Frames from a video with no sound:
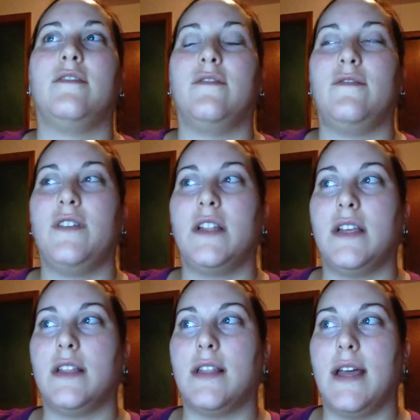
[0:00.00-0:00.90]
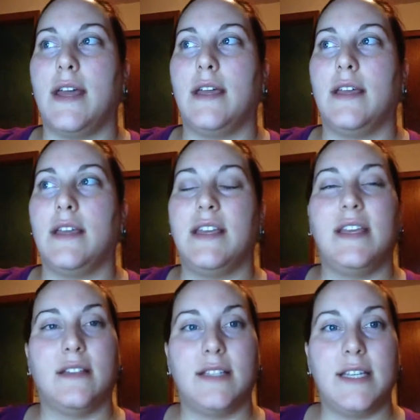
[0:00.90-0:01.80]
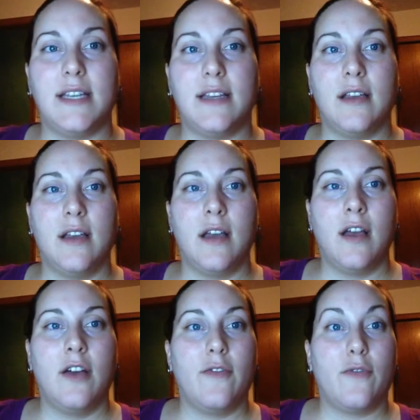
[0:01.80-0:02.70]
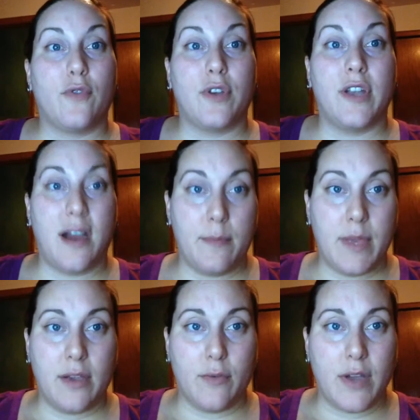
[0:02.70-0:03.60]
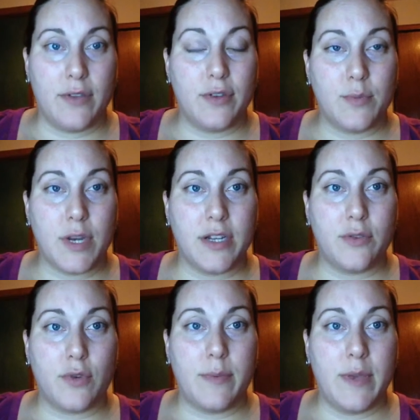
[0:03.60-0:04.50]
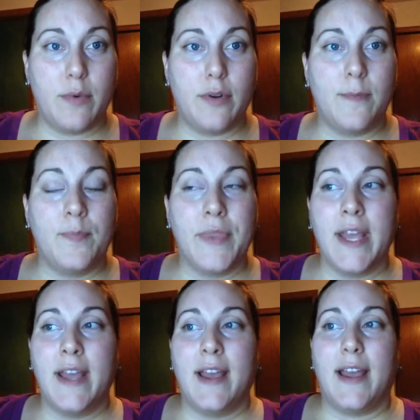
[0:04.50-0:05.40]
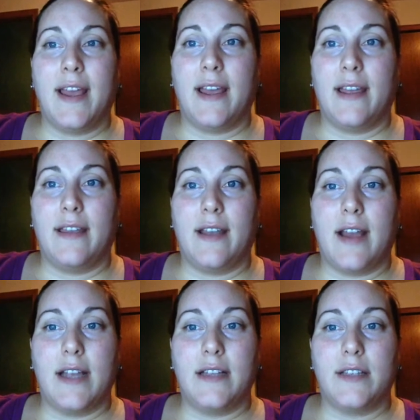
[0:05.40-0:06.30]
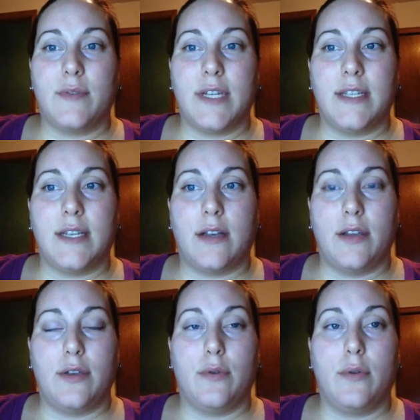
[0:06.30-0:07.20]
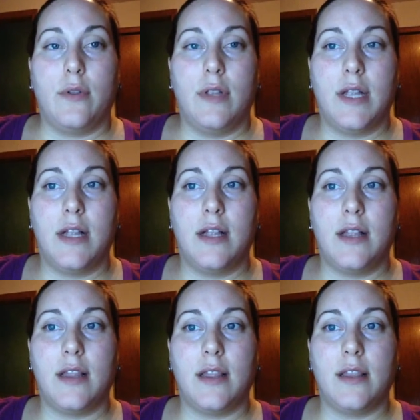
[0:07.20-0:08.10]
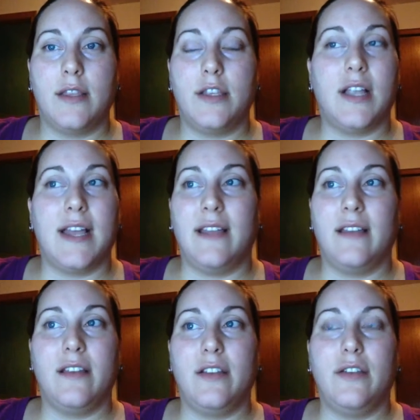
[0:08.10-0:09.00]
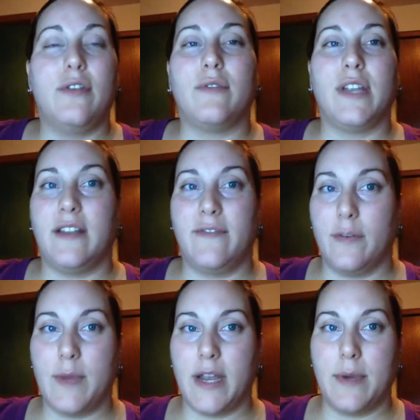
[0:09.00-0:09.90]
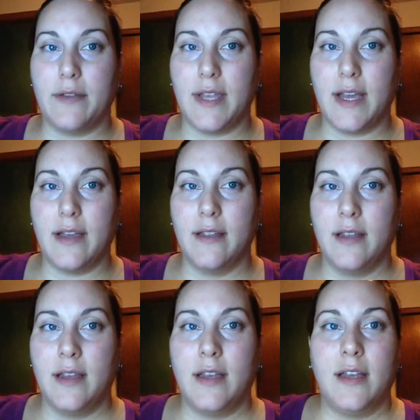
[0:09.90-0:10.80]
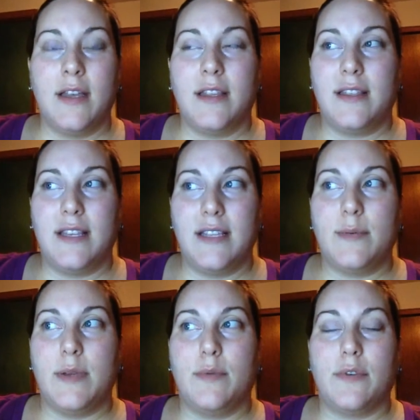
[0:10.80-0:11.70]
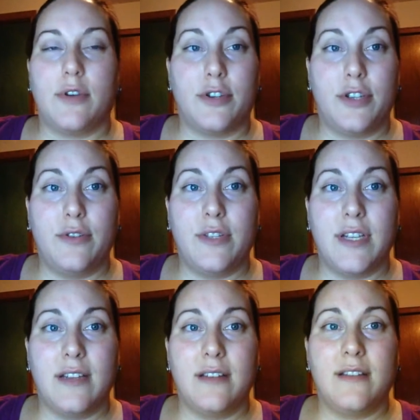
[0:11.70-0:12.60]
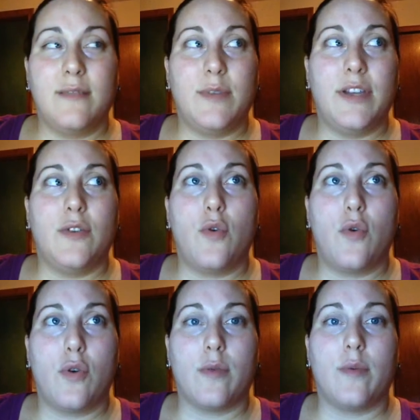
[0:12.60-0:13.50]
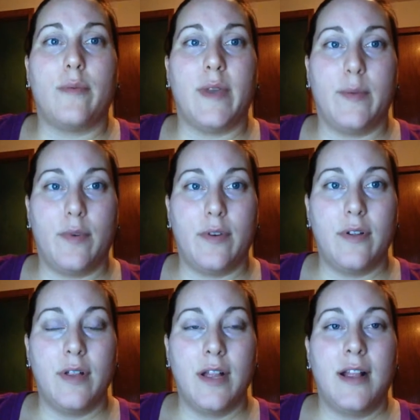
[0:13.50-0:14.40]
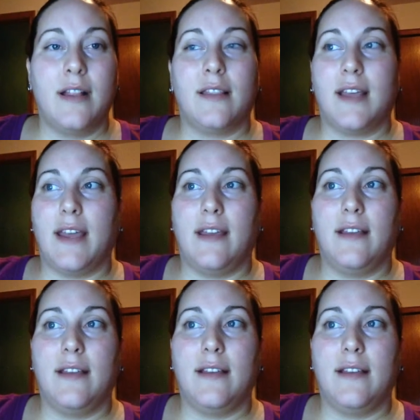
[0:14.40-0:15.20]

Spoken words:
feeling like guilty for not being around those predatory people. And I just want to tell you, like, you don't need to feel bad about that. These people are choosing to be horrible people. Like,